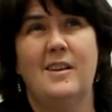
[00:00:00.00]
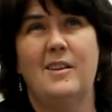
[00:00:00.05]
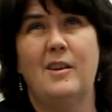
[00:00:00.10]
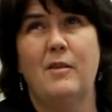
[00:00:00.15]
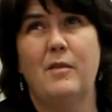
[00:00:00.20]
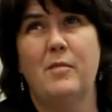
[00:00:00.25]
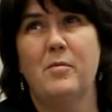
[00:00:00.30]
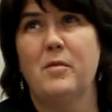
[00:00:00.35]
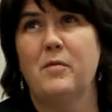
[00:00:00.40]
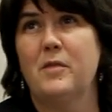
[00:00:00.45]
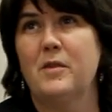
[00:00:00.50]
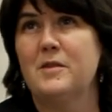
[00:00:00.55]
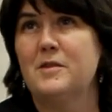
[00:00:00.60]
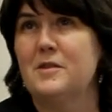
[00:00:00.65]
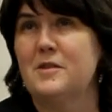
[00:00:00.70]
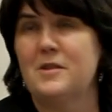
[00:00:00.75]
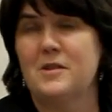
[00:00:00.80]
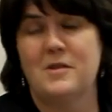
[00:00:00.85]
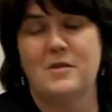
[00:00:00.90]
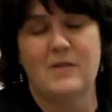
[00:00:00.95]
November
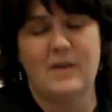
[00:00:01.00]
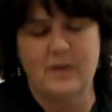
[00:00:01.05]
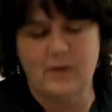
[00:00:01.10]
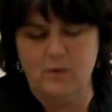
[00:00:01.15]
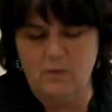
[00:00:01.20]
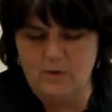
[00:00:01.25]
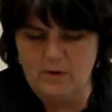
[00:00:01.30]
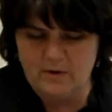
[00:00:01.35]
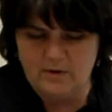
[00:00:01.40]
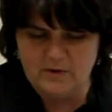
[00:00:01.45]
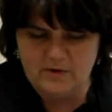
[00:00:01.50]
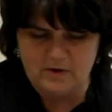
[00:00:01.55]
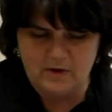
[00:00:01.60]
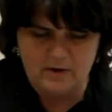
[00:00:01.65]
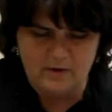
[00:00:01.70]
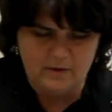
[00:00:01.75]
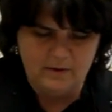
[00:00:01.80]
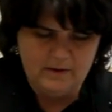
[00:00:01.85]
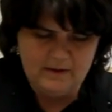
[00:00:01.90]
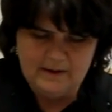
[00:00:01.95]
1st is just around the corner,
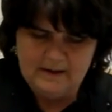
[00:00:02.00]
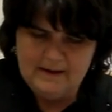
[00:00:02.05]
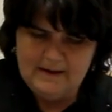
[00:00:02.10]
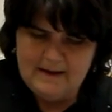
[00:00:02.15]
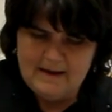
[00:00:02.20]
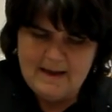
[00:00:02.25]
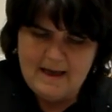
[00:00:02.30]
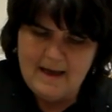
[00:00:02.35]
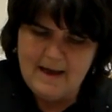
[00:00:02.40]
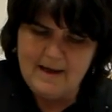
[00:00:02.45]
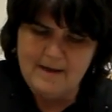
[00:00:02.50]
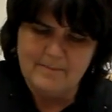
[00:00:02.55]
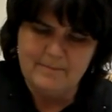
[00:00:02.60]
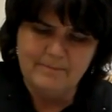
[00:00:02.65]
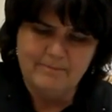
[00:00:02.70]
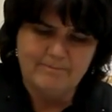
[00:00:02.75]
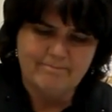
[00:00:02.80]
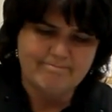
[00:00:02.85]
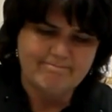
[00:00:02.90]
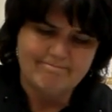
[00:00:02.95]
so
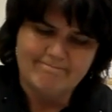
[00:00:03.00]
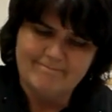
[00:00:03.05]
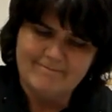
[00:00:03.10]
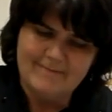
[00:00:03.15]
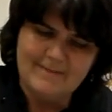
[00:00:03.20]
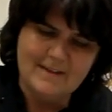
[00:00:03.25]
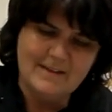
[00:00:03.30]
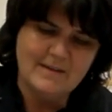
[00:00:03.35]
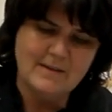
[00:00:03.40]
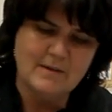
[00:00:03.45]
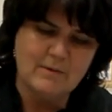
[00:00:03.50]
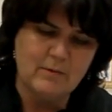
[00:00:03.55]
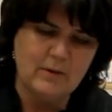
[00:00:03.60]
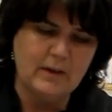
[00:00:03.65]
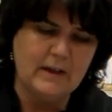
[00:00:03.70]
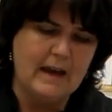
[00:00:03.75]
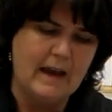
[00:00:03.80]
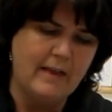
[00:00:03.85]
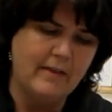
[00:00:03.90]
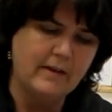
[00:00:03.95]
this is a
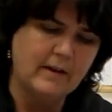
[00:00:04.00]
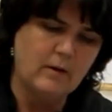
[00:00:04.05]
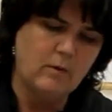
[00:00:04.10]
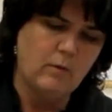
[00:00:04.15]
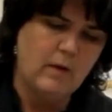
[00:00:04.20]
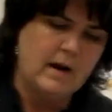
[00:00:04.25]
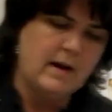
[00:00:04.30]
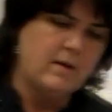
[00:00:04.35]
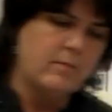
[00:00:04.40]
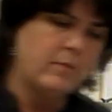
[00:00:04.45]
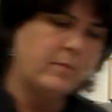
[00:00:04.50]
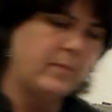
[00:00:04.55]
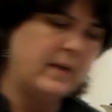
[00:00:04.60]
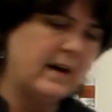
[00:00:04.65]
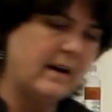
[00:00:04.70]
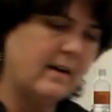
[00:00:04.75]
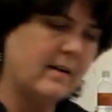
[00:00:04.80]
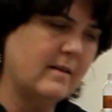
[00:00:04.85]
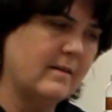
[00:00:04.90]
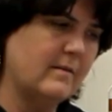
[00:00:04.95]
really elegant way to
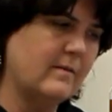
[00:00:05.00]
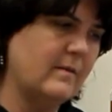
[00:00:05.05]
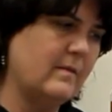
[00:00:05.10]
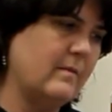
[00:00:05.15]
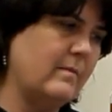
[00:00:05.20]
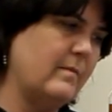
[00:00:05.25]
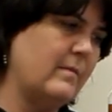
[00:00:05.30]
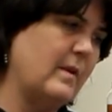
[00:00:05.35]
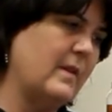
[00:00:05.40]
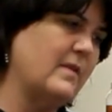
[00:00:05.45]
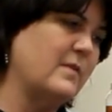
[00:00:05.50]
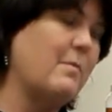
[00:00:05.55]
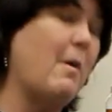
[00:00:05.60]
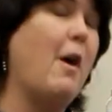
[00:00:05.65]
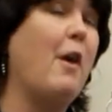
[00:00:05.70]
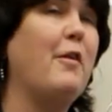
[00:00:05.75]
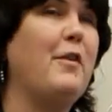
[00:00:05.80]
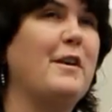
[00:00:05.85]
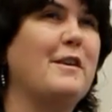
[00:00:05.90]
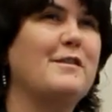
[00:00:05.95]
prepare a
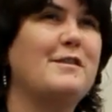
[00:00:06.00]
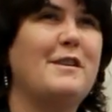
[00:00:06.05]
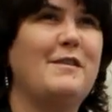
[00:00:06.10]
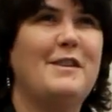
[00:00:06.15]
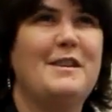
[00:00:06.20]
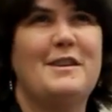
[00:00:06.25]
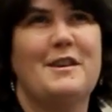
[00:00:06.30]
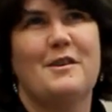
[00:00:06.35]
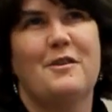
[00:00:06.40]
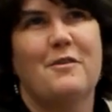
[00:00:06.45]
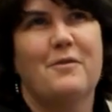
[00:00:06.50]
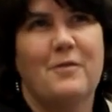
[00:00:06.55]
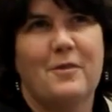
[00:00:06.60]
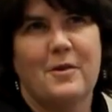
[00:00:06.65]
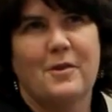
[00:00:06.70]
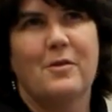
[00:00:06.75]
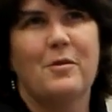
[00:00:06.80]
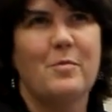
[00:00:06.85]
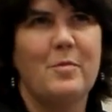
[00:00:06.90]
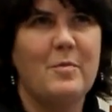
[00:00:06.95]
small Thanksgiving dinner
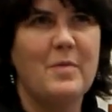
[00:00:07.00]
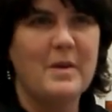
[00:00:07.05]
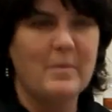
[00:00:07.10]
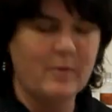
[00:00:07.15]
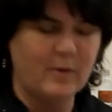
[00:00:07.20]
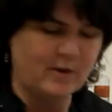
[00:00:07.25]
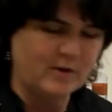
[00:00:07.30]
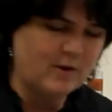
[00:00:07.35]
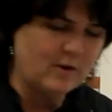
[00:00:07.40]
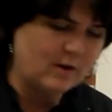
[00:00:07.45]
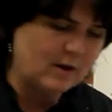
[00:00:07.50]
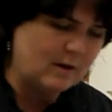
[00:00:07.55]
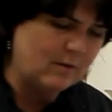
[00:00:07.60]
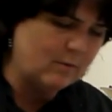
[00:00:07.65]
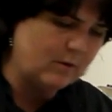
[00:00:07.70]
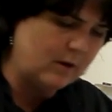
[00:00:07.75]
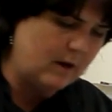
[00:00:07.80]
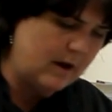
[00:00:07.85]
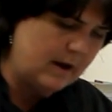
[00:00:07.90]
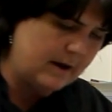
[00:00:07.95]
for a group of people, a turkey
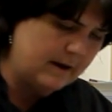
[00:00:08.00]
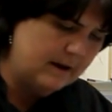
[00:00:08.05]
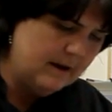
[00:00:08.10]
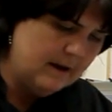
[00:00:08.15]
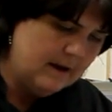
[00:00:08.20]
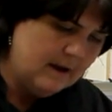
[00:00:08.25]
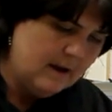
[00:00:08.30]
roulade.